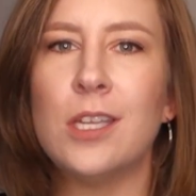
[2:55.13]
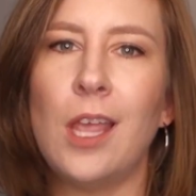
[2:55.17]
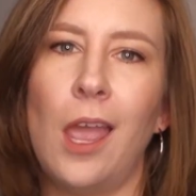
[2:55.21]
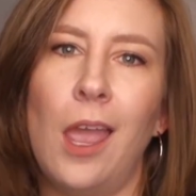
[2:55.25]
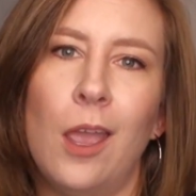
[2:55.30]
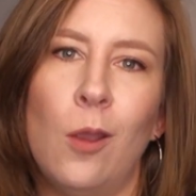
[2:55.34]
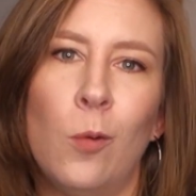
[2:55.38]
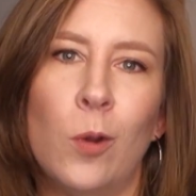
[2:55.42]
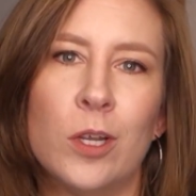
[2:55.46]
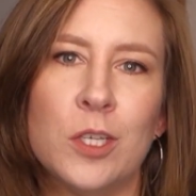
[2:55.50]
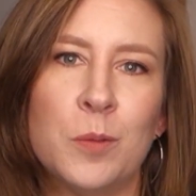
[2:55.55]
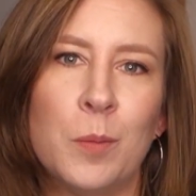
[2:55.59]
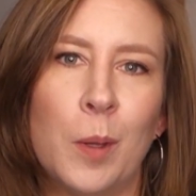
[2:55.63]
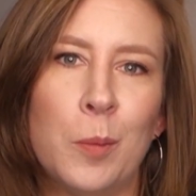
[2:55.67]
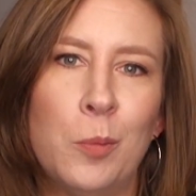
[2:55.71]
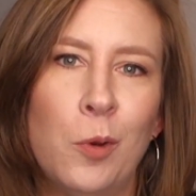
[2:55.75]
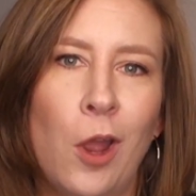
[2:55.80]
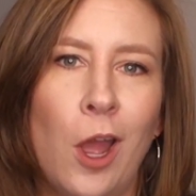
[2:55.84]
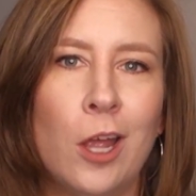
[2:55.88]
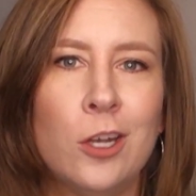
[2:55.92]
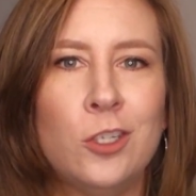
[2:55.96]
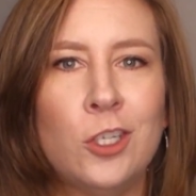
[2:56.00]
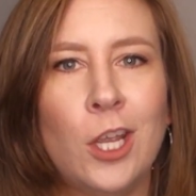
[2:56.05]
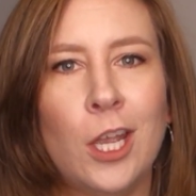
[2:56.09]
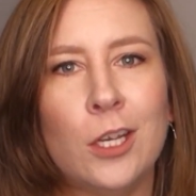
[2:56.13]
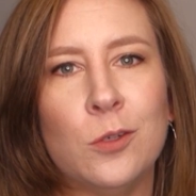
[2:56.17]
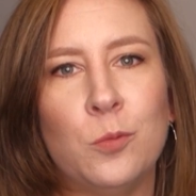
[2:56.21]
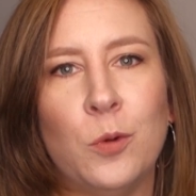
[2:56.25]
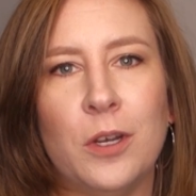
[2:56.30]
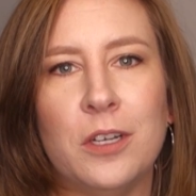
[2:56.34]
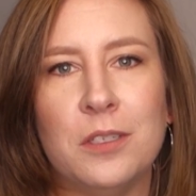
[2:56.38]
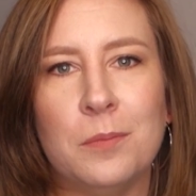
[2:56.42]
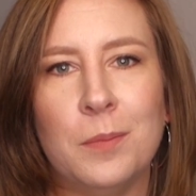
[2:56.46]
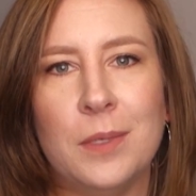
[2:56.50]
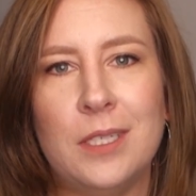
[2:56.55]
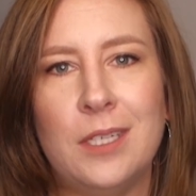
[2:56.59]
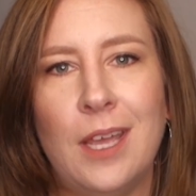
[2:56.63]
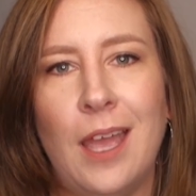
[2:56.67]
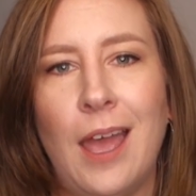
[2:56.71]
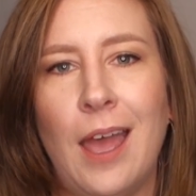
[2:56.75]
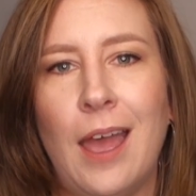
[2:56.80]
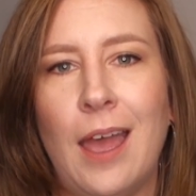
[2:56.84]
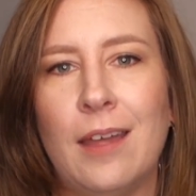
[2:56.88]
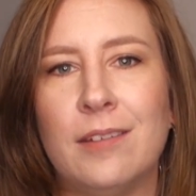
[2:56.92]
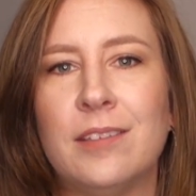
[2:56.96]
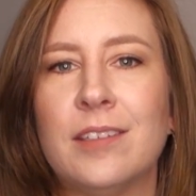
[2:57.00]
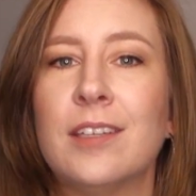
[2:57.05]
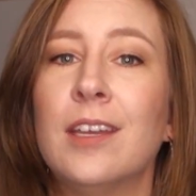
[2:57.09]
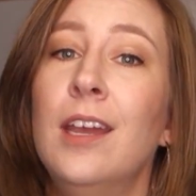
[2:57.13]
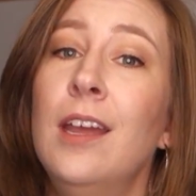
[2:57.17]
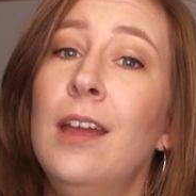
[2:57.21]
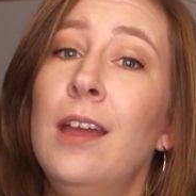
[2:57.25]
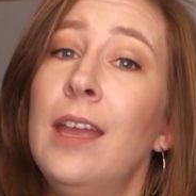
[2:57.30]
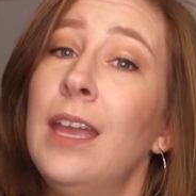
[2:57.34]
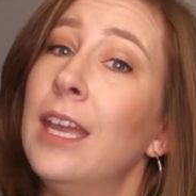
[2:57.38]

Hey, where's my project? Where's my task?